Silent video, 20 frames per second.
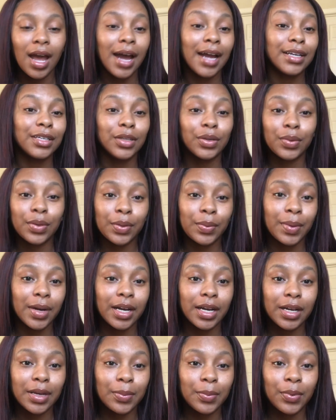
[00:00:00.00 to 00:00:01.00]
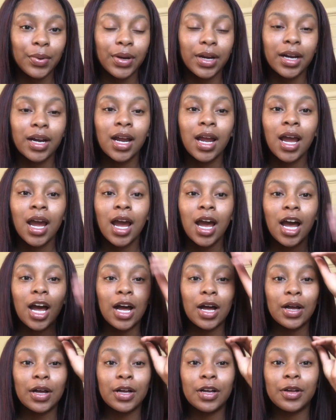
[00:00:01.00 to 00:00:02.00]
I don't want to wear it anymore.
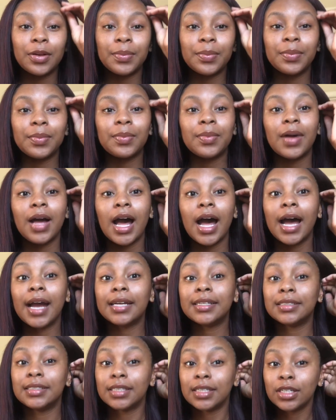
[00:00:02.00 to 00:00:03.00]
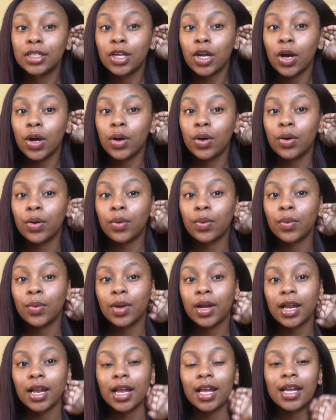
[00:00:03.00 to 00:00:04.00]
I did go
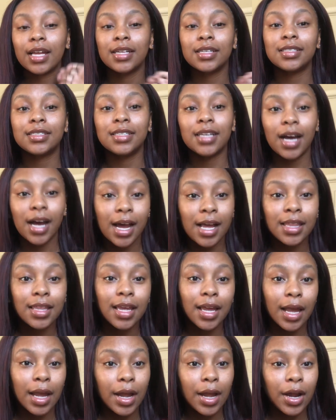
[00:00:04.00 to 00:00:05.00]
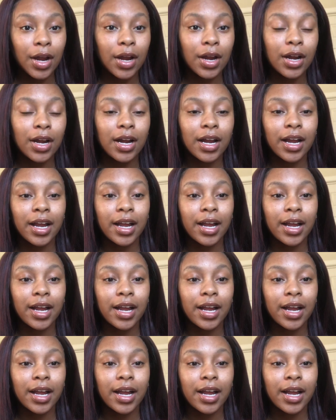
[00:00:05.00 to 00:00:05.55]
and dye the hair.